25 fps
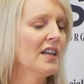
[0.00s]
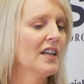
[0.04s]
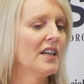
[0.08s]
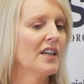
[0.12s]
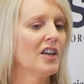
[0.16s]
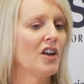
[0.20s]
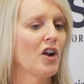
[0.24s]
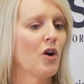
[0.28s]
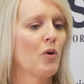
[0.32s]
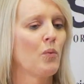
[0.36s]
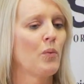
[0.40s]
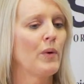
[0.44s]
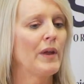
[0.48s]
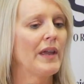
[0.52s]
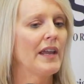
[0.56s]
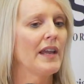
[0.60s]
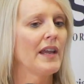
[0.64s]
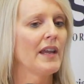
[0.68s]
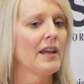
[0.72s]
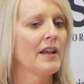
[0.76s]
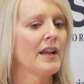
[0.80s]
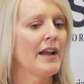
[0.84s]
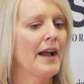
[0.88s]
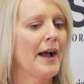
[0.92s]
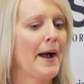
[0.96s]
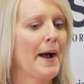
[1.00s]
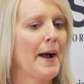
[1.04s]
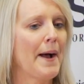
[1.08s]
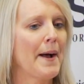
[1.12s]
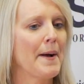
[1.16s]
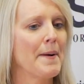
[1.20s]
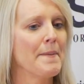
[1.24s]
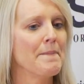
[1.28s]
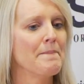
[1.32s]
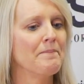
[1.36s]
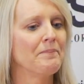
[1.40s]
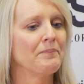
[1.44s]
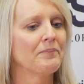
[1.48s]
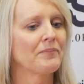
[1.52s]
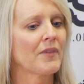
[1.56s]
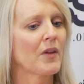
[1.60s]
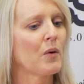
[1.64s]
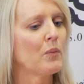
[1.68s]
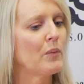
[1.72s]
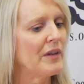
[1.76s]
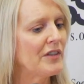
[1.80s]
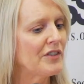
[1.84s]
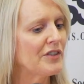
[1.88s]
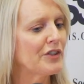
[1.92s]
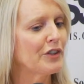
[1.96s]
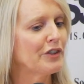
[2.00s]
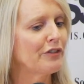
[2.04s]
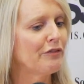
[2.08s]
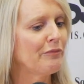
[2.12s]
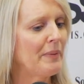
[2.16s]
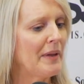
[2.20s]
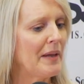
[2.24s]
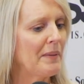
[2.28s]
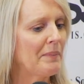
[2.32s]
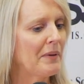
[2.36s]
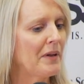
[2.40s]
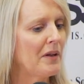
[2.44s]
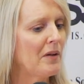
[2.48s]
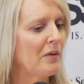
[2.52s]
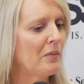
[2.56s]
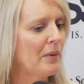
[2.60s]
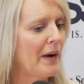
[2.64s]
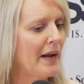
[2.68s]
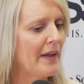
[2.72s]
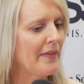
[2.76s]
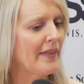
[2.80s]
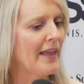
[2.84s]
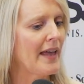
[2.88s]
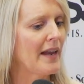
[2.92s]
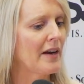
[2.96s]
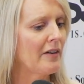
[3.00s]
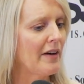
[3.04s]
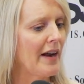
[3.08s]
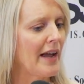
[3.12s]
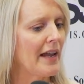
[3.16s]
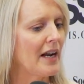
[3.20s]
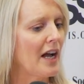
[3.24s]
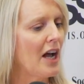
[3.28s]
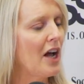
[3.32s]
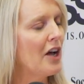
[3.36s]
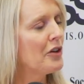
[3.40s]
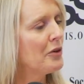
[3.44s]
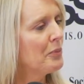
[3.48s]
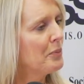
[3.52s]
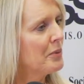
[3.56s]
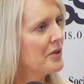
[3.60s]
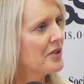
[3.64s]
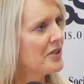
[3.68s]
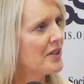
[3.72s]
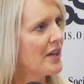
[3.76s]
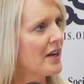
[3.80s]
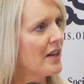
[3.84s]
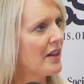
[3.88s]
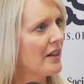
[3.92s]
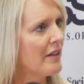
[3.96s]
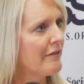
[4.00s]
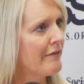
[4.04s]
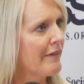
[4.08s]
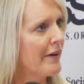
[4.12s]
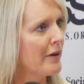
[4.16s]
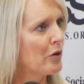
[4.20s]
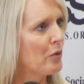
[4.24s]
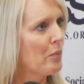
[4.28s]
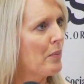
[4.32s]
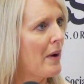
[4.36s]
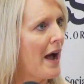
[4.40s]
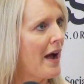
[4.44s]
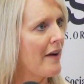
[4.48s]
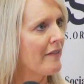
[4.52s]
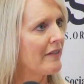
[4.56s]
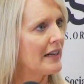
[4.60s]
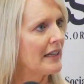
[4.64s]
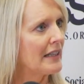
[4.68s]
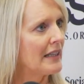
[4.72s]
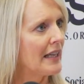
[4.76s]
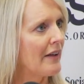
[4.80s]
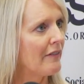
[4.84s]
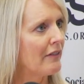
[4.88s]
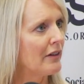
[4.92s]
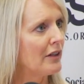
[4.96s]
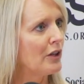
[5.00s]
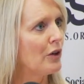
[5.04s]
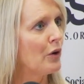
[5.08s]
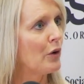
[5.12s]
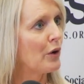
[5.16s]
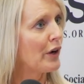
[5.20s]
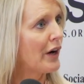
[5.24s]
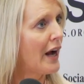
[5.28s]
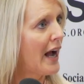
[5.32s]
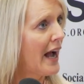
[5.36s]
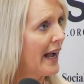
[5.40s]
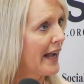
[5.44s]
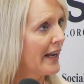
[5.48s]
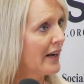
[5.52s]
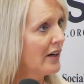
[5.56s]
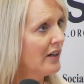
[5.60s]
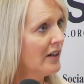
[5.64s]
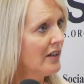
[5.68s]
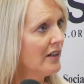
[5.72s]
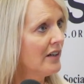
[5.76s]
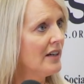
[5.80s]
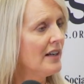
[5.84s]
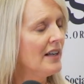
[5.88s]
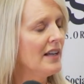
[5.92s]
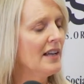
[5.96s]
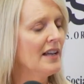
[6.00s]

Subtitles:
We serve people, right, that are at 100% of the federal poverty level or higher.